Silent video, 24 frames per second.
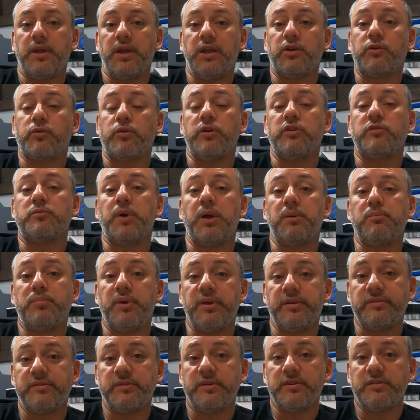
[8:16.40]
increase my
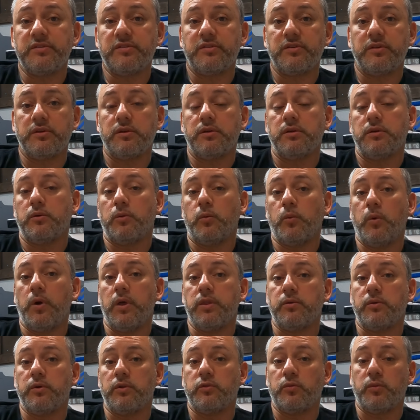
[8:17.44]
business,
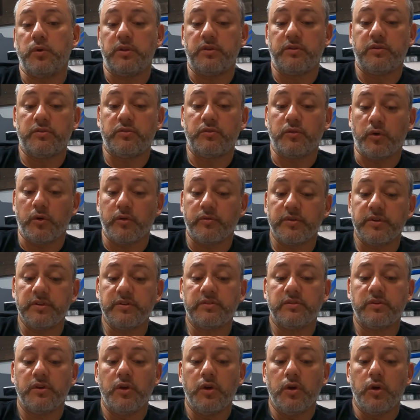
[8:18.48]
whether it's with
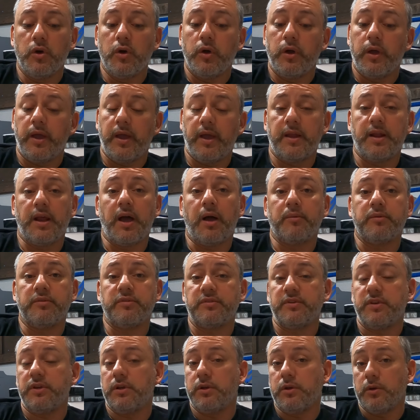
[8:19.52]
service and
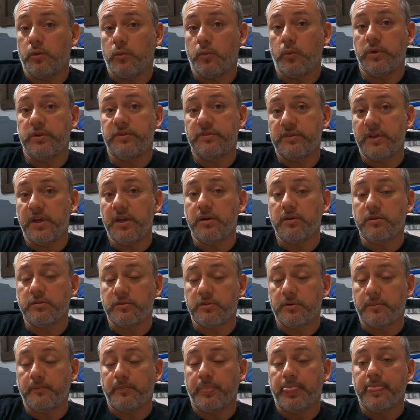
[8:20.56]
obviously with
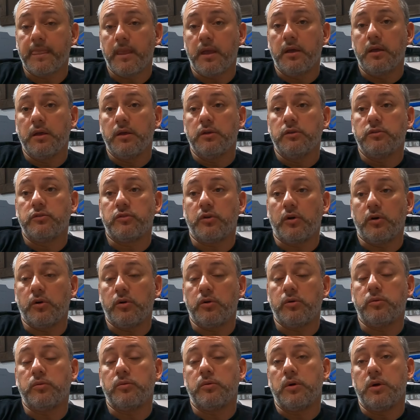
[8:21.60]
sales.
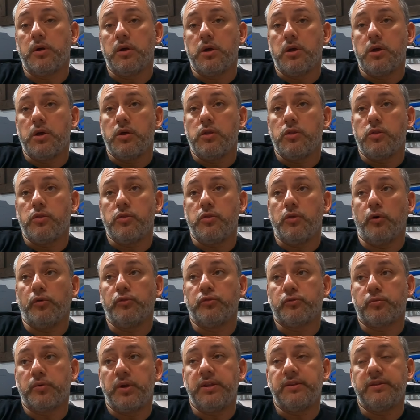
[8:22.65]
So
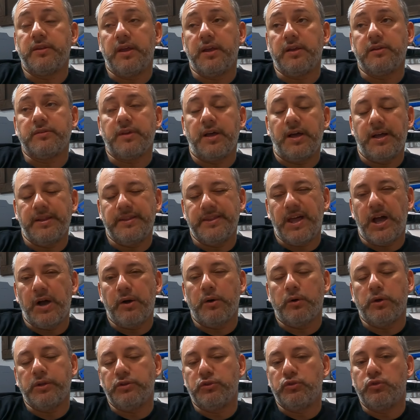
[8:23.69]
those 3 things.
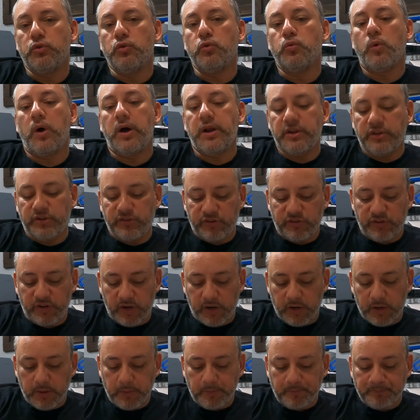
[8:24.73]
Now I do want to
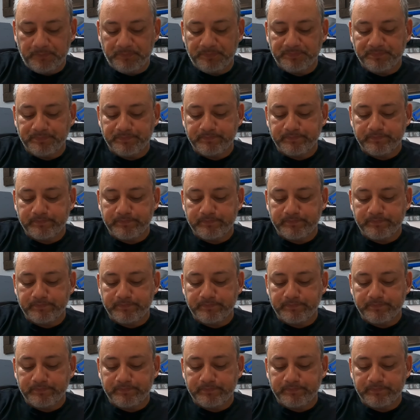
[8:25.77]
share